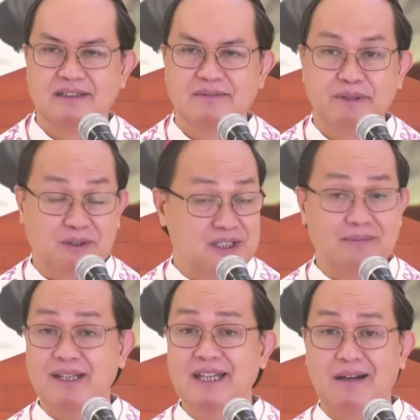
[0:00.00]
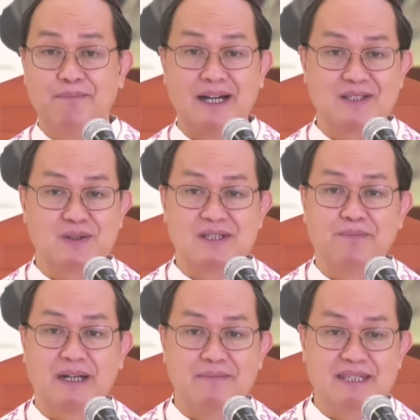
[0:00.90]
Pero siya ba nakapasok sa
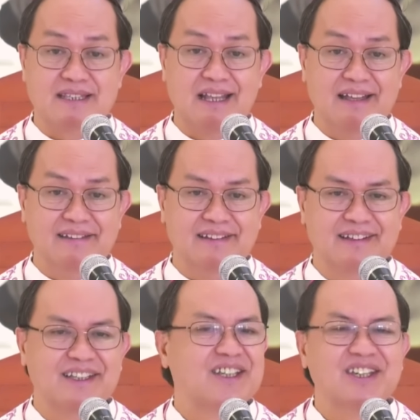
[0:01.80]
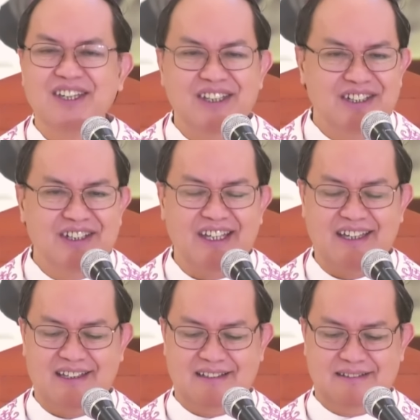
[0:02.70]
promised land?
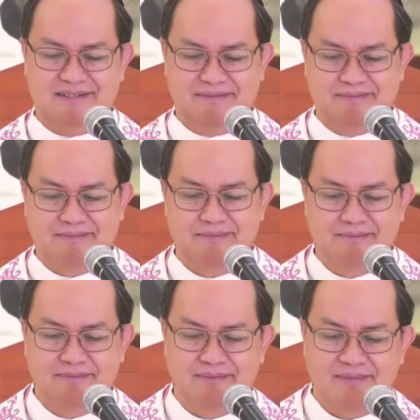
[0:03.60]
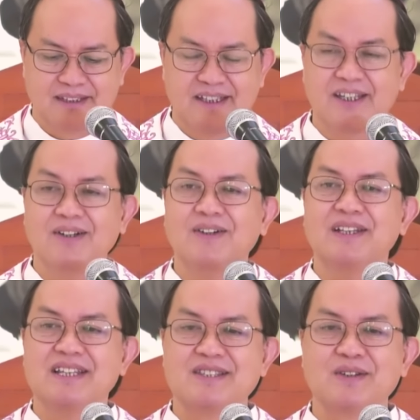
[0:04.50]
Hindi. He
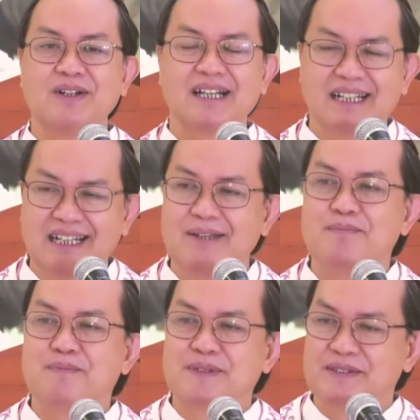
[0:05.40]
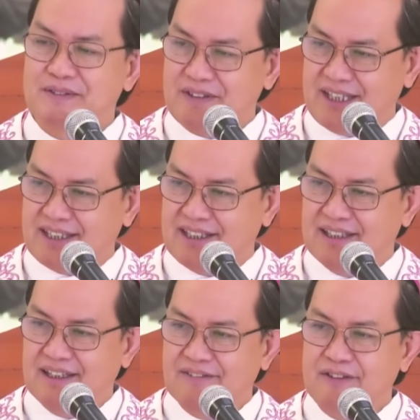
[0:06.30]
only saw a glimpse of it
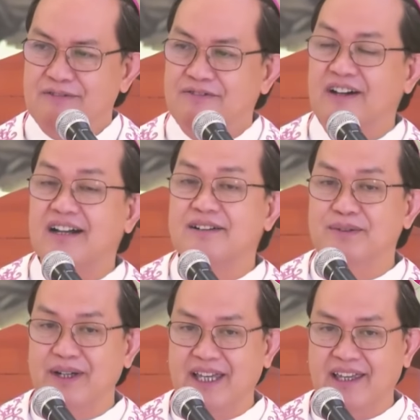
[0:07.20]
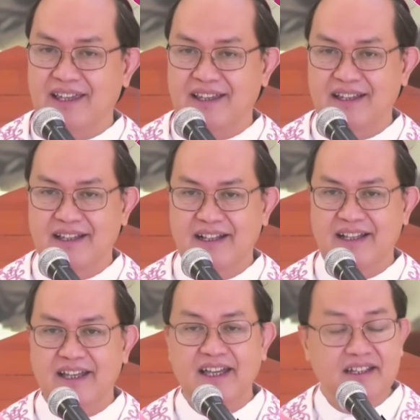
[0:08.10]
from far away
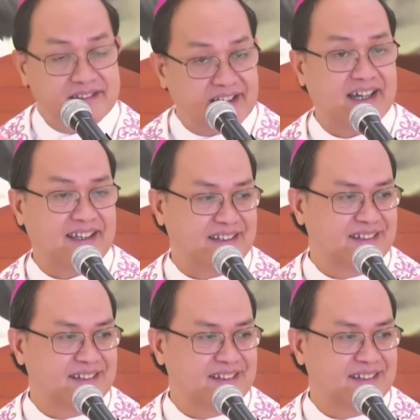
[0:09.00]
and died.